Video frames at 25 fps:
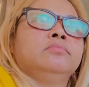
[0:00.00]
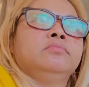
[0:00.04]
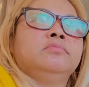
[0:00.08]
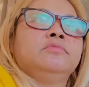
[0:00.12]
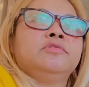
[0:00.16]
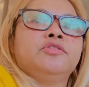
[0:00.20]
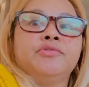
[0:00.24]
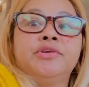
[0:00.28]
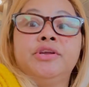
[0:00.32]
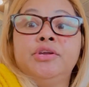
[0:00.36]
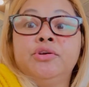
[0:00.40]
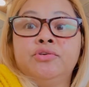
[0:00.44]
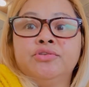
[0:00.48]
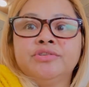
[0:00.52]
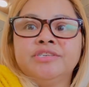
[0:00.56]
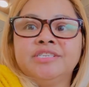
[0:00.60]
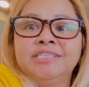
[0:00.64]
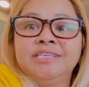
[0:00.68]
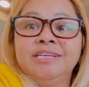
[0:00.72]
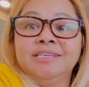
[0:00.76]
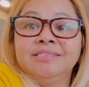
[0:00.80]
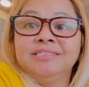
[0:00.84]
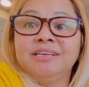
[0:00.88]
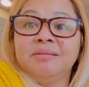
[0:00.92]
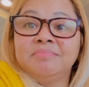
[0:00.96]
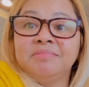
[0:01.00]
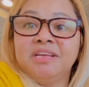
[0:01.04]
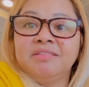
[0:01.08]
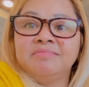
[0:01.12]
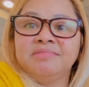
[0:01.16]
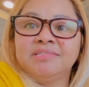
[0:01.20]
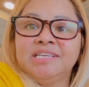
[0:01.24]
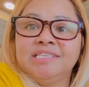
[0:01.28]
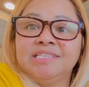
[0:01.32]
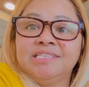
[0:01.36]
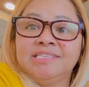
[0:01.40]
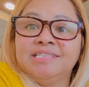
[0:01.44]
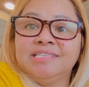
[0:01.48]
3 or 6.
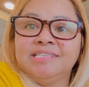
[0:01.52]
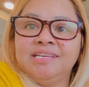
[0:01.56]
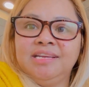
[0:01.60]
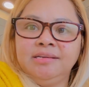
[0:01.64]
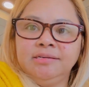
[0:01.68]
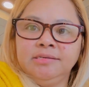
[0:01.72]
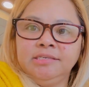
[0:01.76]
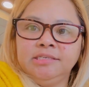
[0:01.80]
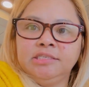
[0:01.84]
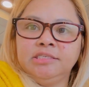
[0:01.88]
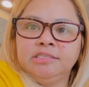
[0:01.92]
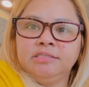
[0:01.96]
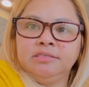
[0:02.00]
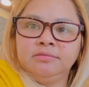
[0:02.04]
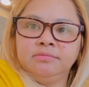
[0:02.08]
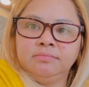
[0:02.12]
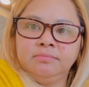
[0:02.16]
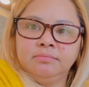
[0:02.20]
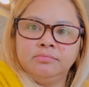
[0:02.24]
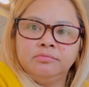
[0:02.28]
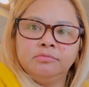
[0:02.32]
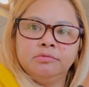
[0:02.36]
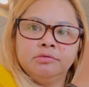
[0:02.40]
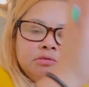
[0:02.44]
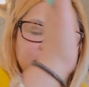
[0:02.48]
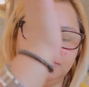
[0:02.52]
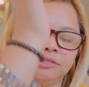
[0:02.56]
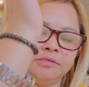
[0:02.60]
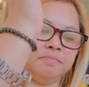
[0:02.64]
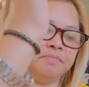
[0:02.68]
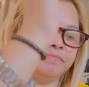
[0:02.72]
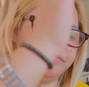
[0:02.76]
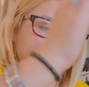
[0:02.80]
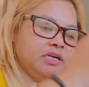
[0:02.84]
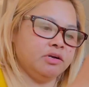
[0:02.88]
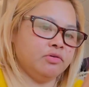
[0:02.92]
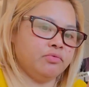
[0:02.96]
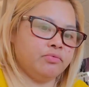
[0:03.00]
Sometimes it's 6 in this
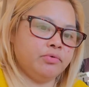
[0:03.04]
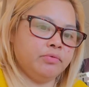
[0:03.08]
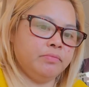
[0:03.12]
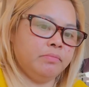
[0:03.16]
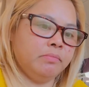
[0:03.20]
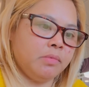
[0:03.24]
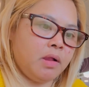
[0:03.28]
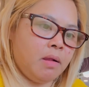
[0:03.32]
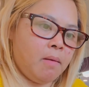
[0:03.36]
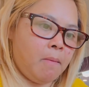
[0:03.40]
bigger room.